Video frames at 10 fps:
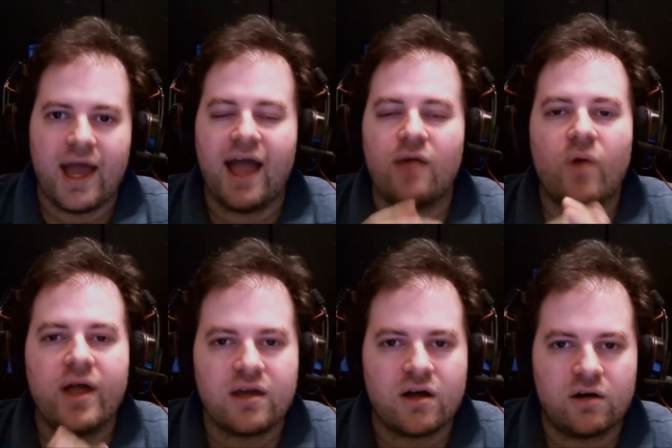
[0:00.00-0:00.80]
And
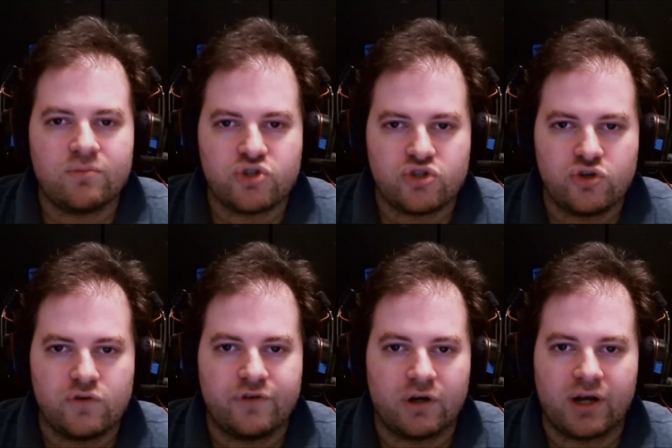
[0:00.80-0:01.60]
when it comes to
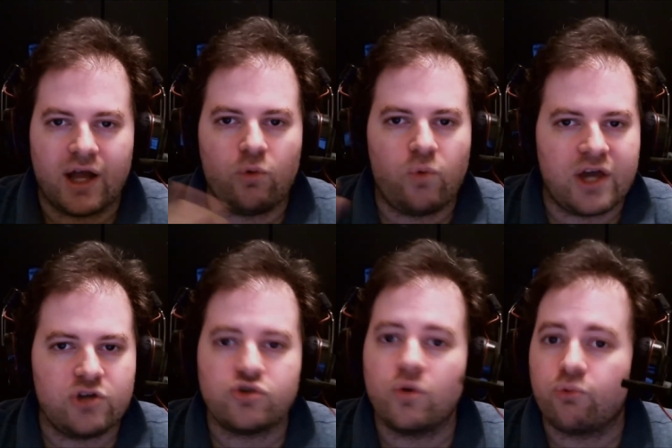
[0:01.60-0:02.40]
figuring out
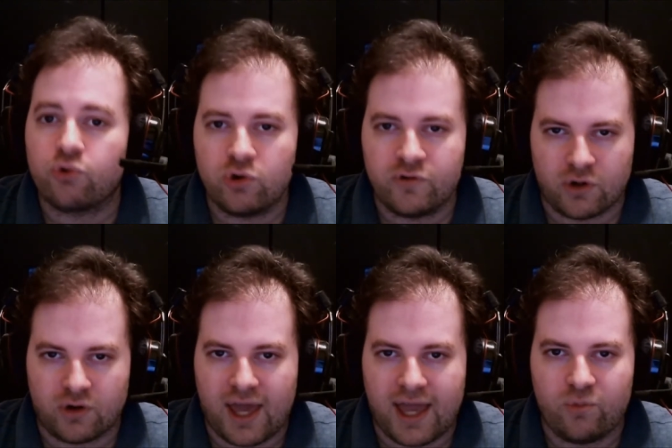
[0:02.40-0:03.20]
ways to improve your
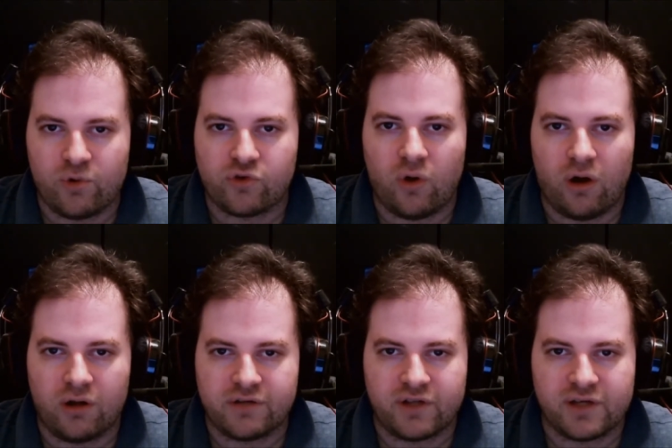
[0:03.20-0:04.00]
game with
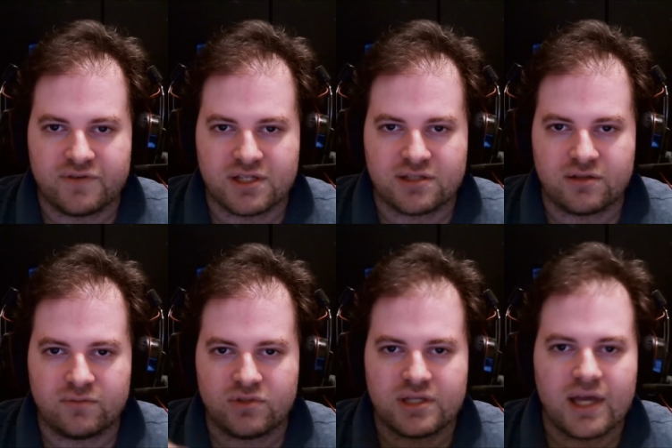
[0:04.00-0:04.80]
quality of life
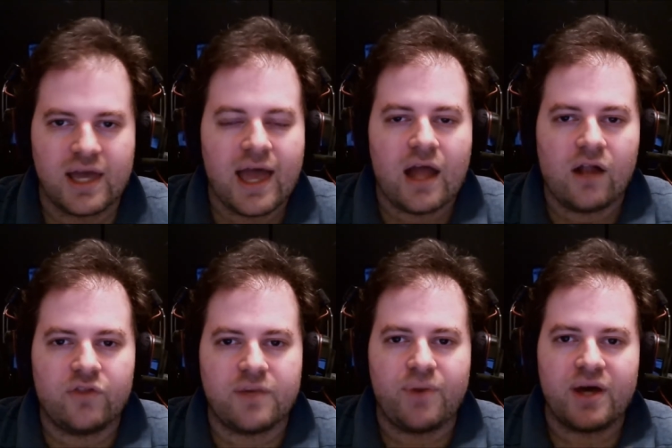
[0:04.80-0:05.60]
systems,
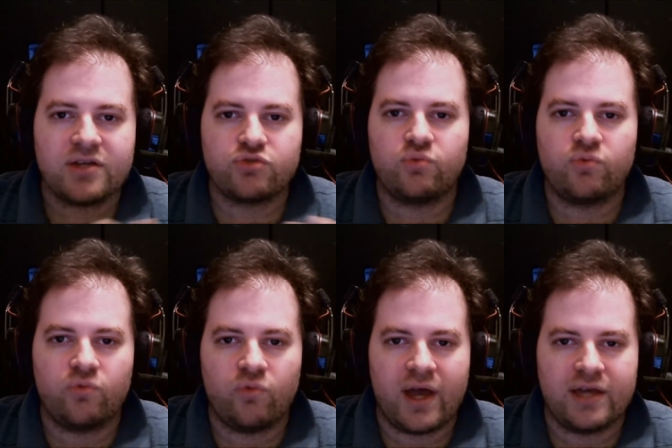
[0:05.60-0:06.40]
the best
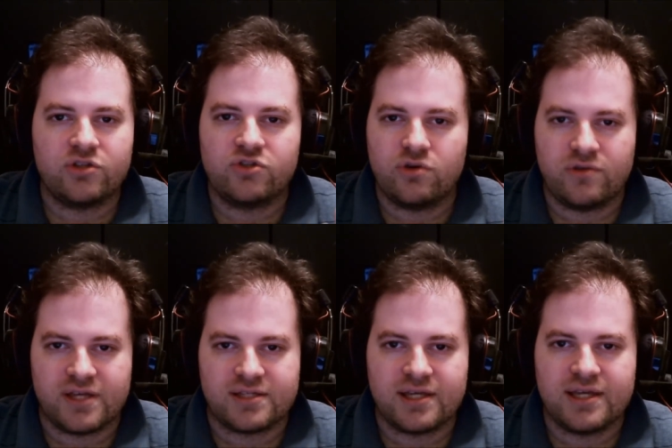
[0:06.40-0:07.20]
way to do
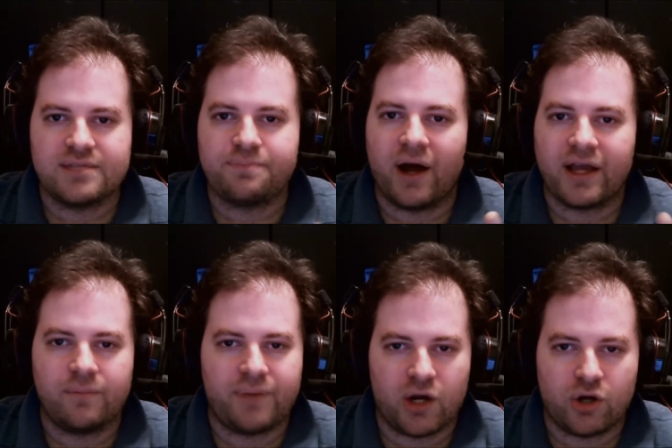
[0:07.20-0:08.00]
this is by
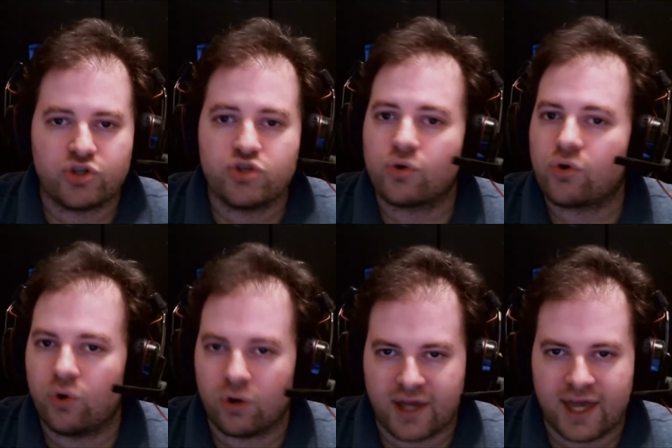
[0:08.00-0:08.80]
comparing to your
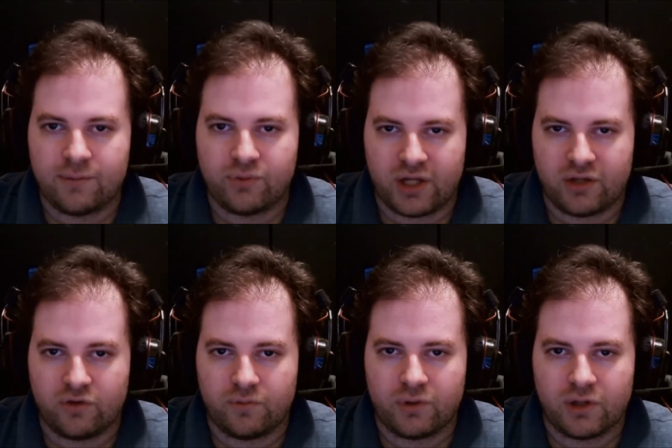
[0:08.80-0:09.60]
core gameplay loop.